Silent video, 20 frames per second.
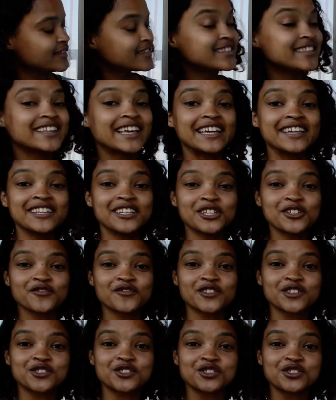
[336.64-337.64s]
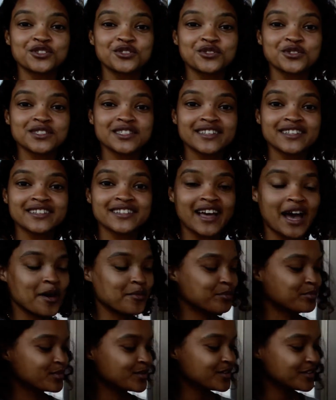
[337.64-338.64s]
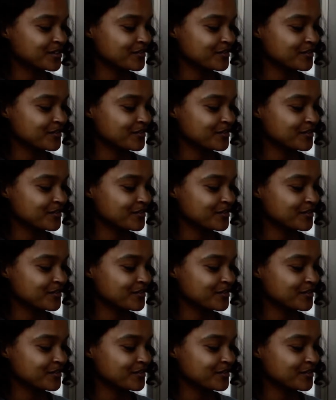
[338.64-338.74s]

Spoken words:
Thank you for choosing that book,